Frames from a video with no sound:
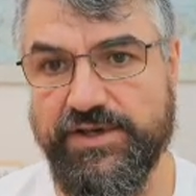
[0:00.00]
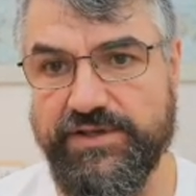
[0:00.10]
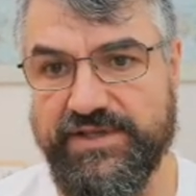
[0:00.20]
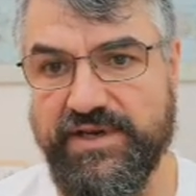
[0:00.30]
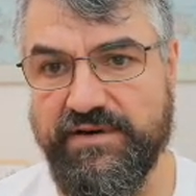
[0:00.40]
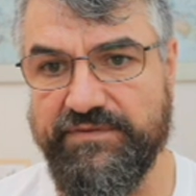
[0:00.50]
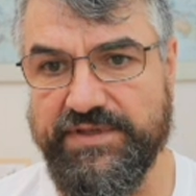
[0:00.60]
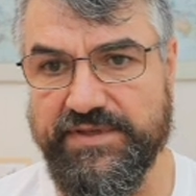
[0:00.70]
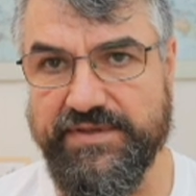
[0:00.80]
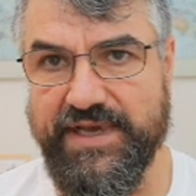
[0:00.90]

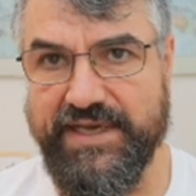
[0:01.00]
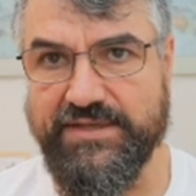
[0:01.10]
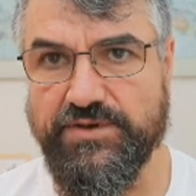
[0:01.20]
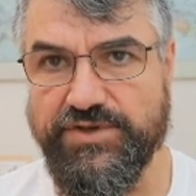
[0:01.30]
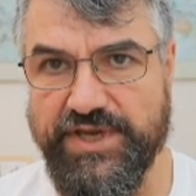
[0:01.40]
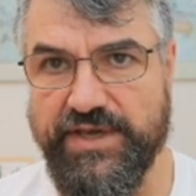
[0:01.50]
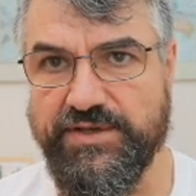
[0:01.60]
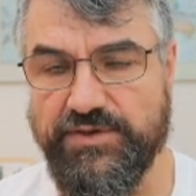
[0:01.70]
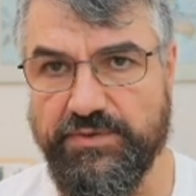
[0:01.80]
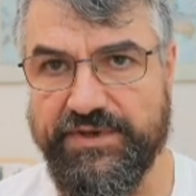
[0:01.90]
services
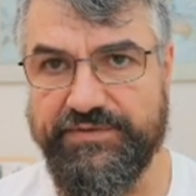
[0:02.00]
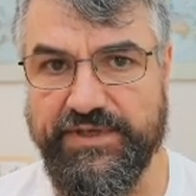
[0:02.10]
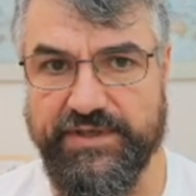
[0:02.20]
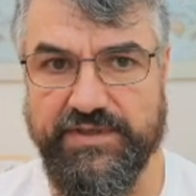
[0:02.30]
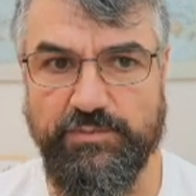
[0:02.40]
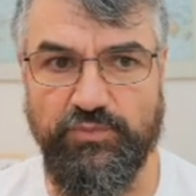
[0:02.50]
associated with this